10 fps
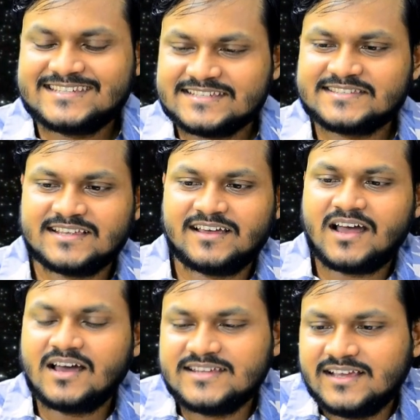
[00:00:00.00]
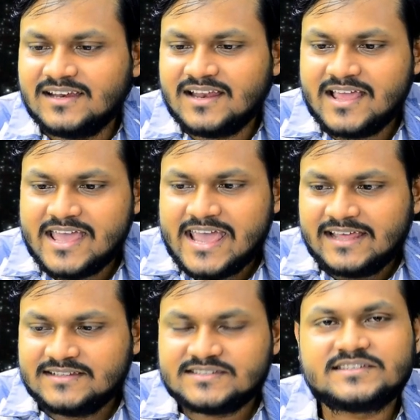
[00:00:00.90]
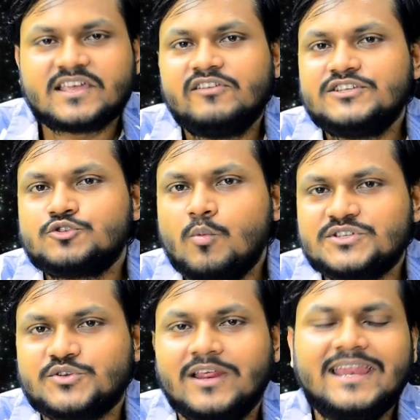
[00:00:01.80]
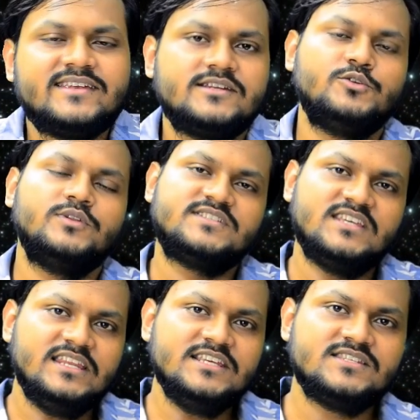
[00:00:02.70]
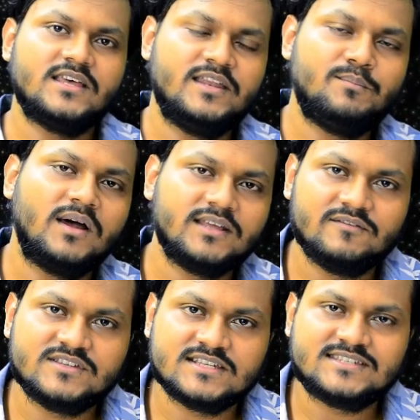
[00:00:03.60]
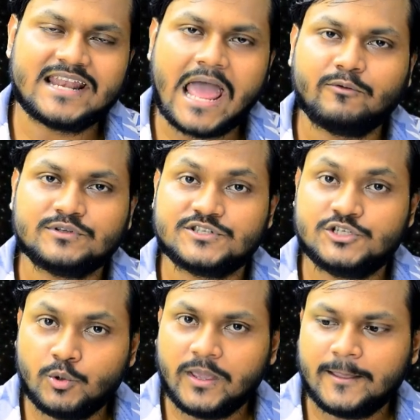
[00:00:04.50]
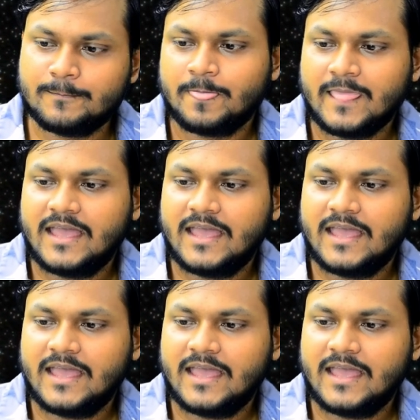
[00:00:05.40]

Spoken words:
discovery is so much related to the series in particle physics that I was doing,